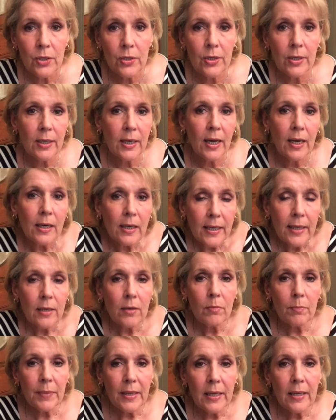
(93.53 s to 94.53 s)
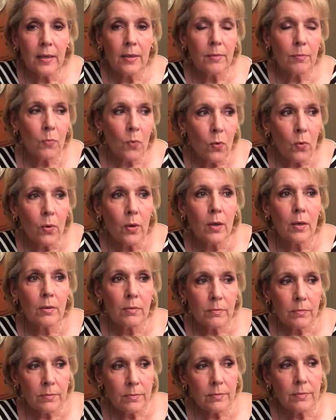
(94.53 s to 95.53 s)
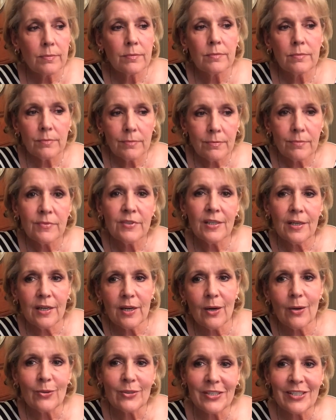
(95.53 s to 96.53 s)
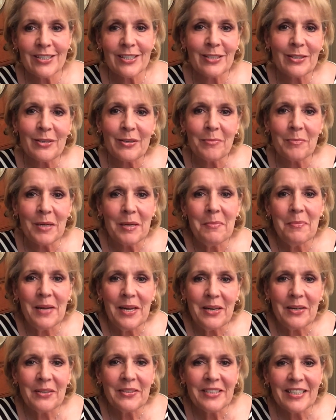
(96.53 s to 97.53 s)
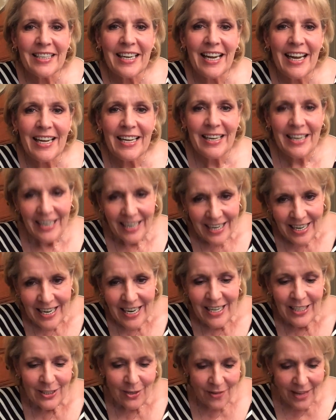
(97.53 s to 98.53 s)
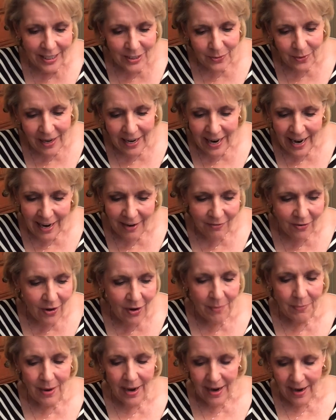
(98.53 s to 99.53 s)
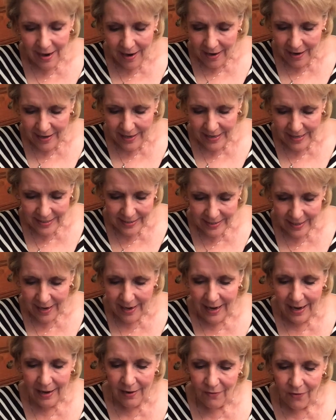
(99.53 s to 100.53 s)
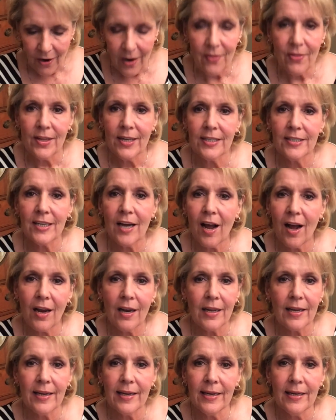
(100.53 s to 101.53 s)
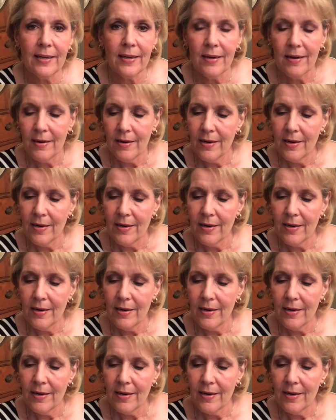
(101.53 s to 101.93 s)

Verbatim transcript: look a little bit more, you know, just a little bit better today. So that's what I have on my eyes. I have on the Dolly